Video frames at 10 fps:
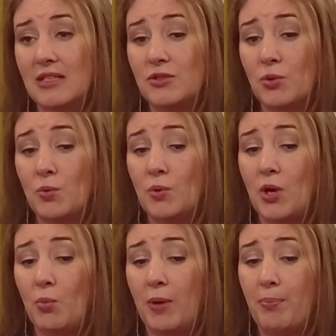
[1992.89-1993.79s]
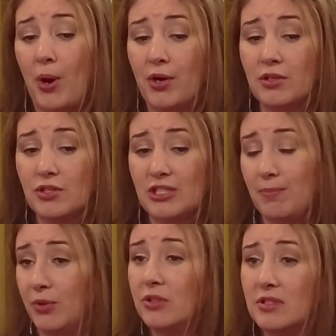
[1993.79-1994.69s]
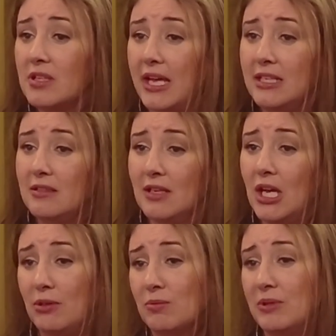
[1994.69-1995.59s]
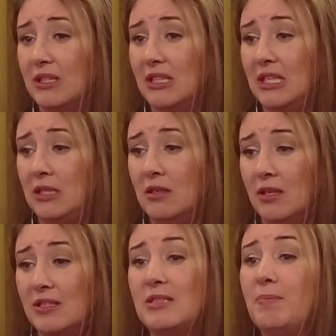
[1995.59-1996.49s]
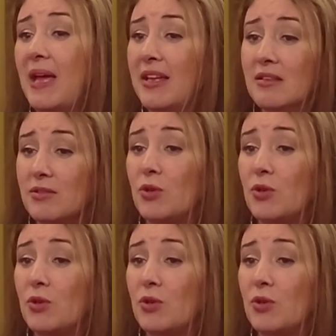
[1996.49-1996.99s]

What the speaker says: And so what partnership looks like really depends.